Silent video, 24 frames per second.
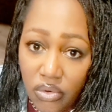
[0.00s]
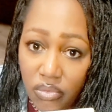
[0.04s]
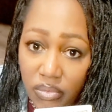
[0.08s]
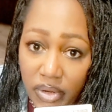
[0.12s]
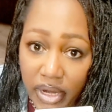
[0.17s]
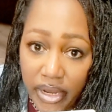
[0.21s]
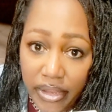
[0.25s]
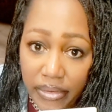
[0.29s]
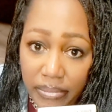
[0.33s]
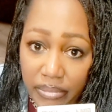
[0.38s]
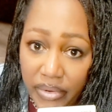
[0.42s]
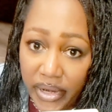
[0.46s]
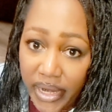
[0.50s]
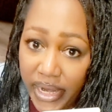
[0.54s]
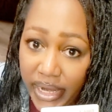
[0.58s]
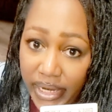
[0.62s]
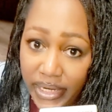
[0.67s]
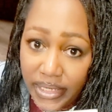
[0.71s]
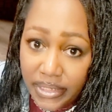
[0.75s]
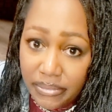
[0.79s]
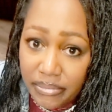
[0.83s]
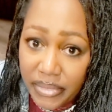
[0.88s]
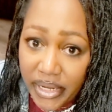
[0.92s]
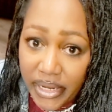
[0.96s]
around
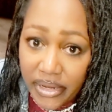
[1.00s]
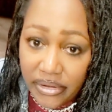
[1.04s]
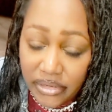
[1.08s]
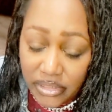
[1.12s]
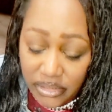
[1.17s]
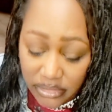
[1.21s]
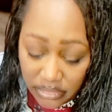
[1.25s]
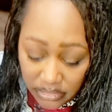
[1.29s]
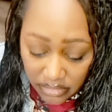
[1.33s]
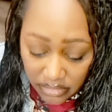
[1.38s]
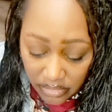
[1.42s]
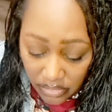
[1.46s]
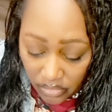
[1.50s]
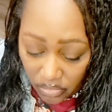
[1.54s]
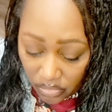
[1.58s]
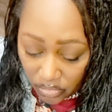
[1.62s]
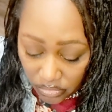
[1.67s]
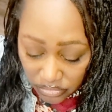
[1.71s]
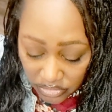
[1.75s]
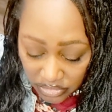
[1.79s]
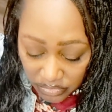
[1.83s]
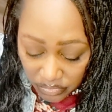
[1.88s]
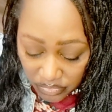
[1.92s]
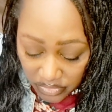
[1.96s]
bragging about it.
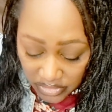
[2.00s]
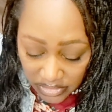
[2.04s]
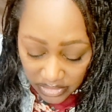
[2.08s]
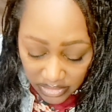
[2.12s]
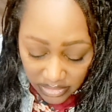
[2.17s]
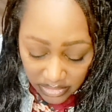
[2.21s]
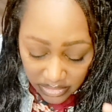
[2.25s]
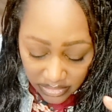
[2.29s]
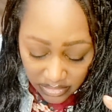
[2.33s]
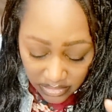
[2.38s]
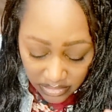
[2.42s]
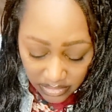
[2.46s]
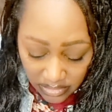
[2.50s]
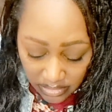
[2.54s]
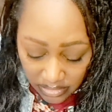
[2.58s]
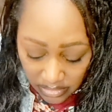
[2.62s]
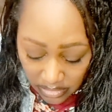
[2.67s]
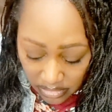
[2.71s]
Hold it within.